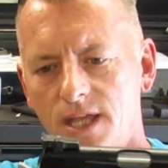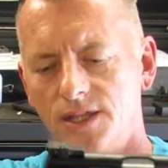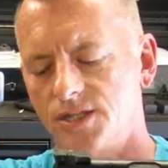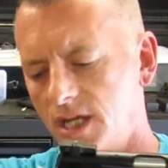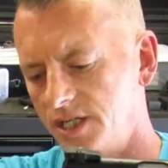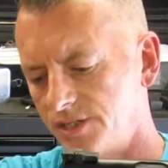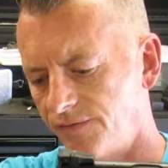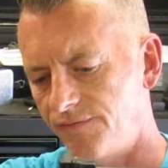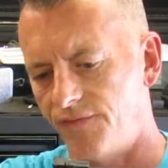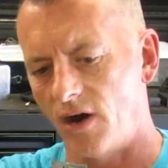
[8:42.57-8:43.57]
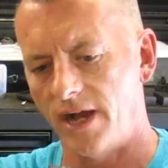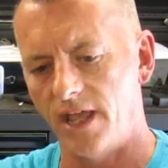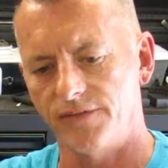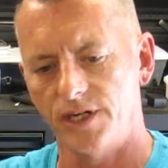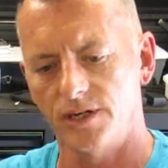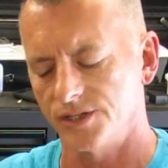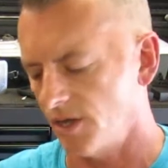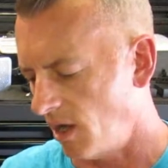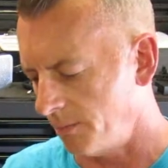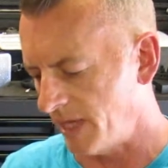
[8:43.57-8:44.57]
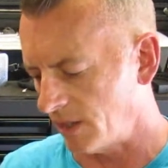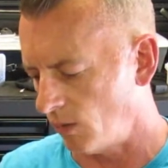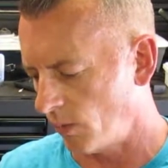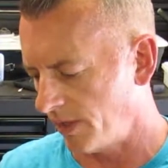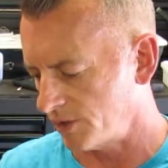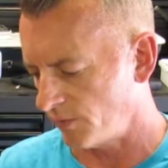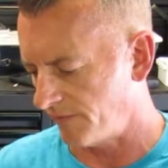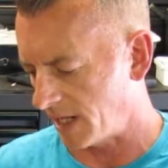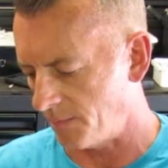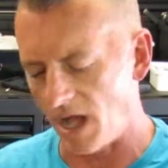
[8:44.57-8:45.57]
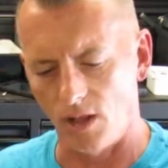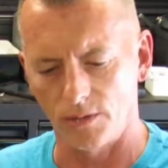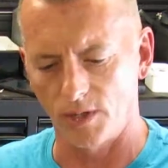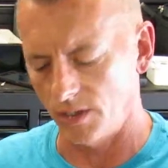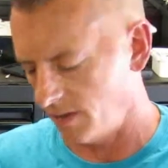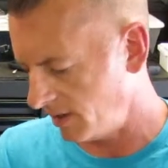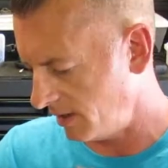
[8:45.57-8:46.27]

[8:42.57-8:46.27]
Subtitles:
This gun is far heavier. It's all metal, whereas we've got a polymer